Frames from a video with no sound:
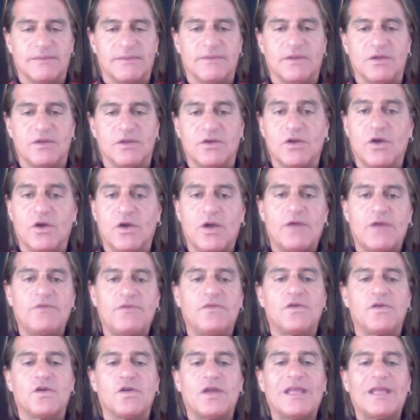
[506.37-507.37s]
You know if
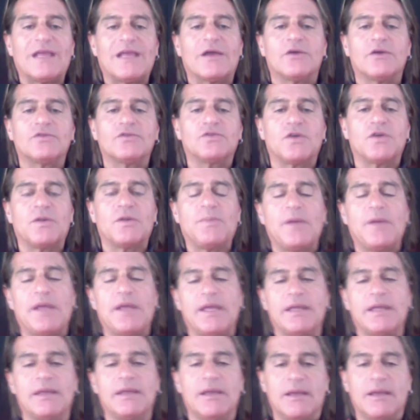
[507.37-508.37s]
you're ego
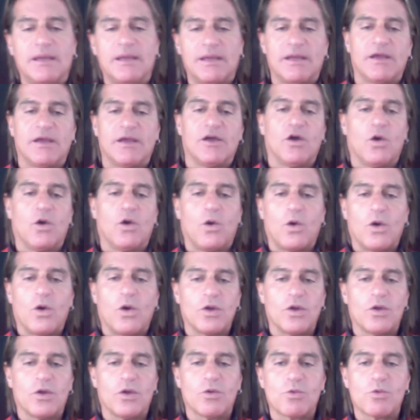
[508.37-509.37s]
tripping
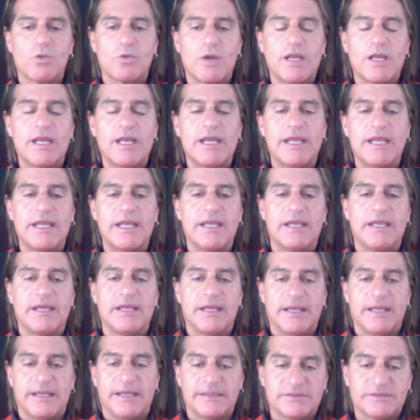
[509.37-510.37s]
or you really,
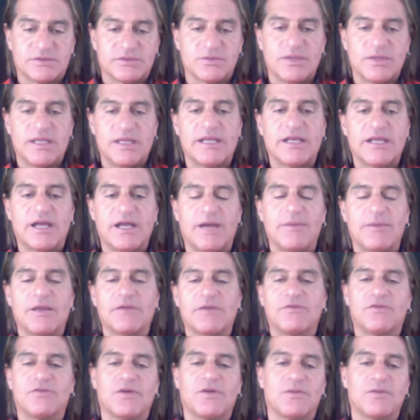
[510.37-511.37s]
it's really
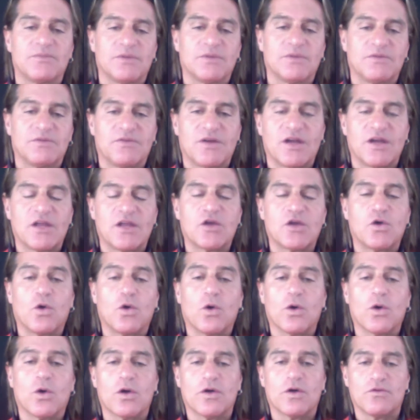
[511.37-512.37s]
coming from the very
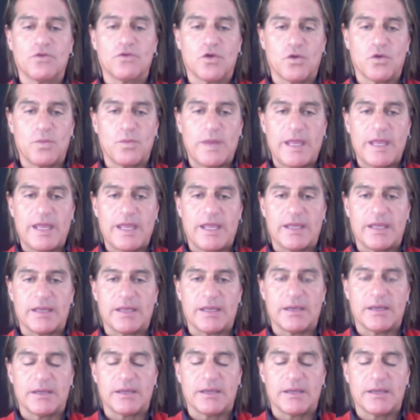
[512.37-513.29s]
core of your being.